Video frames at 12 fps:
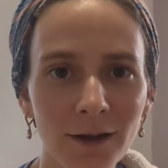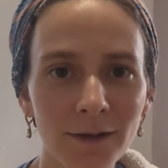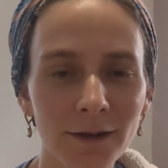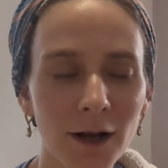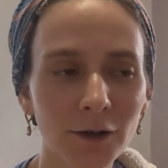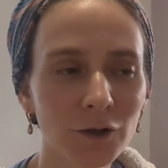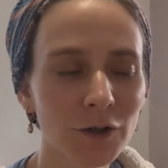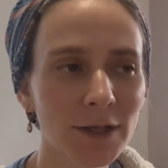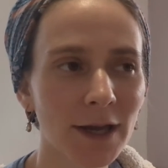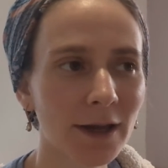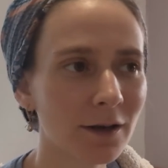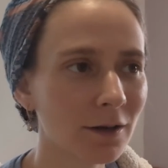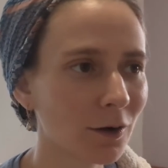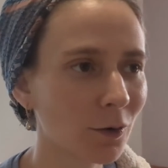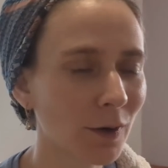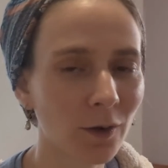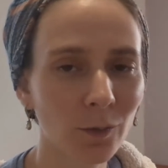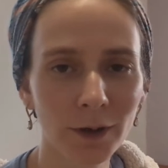The doctor said,
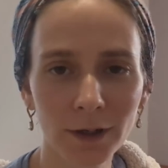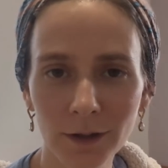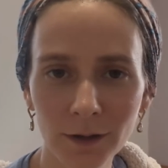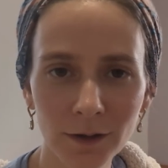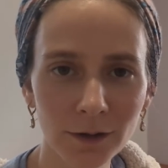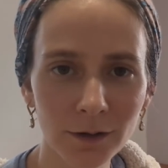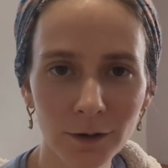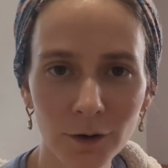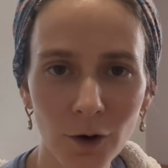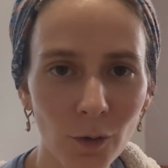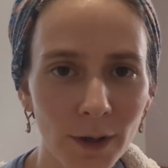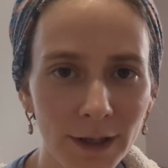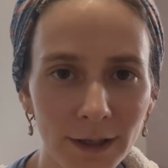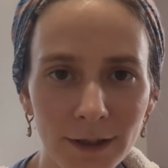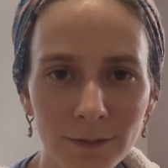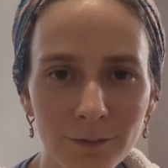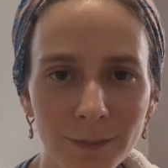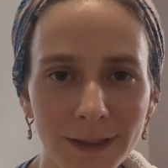okay, we're gonna go
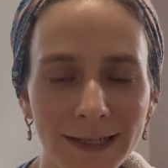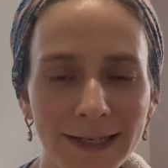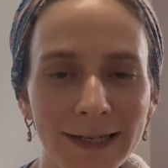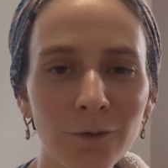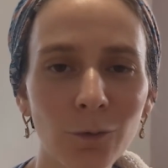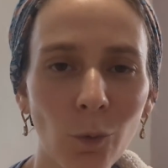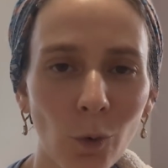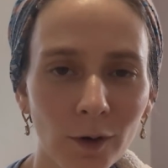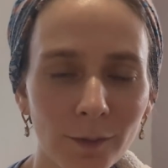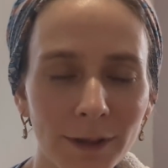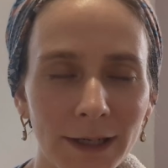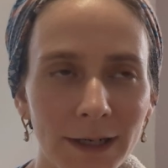in, but he didn't warn me.